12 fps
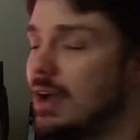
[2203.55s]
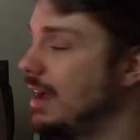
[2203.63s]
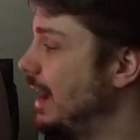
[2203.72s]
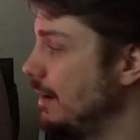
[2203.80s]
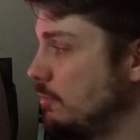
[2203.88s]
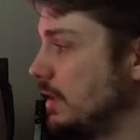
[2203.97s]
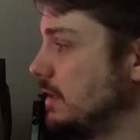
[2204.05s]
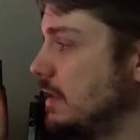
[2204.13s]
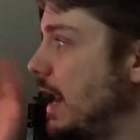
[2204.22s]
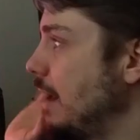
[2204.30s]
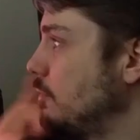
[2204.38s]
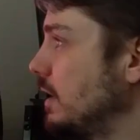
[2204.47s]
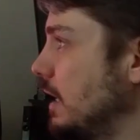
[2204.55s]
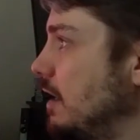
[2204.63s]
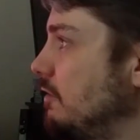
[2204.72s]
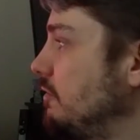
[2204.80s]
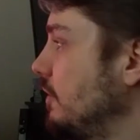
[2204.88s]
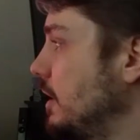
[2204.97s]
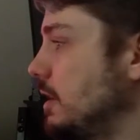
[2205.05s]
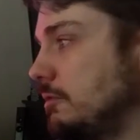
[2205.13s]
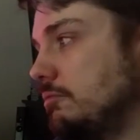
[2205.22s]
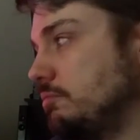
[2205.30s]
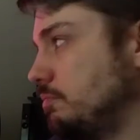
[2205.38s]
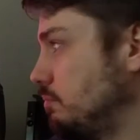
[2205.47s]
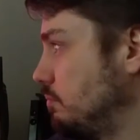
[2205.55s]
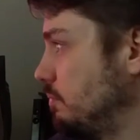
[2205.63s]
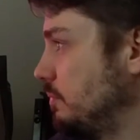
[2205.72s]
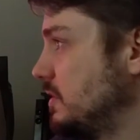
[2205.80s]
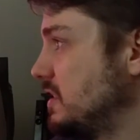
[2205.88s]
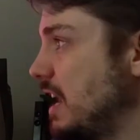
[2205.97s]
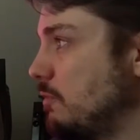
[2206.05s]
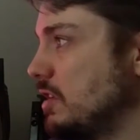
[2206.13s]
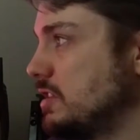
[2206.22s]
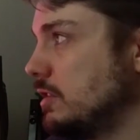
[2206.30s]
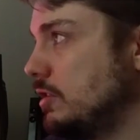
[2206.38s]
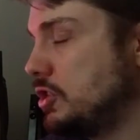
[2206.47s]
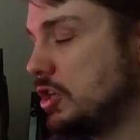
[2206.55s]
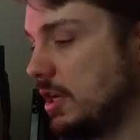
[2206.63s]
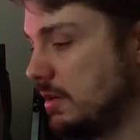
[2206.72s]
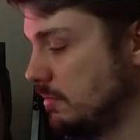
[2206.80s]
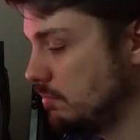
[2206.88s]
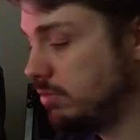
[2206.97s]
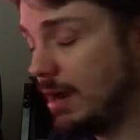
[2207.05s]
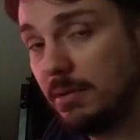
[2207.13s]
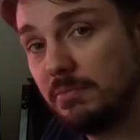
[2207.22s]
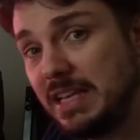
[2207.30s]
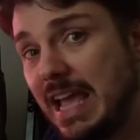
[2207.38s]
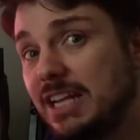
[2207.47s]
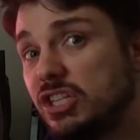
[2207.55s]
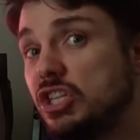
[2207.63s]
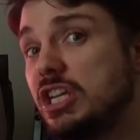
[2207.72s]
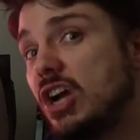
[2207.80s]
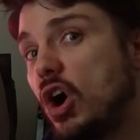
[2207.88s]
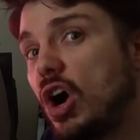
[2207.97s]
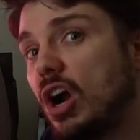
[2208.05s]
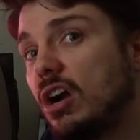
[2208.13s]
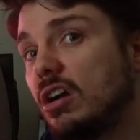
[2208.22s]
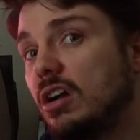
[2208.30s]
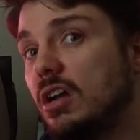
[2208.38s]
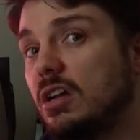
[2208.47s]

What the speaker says: I would love same resolution, probably HDR,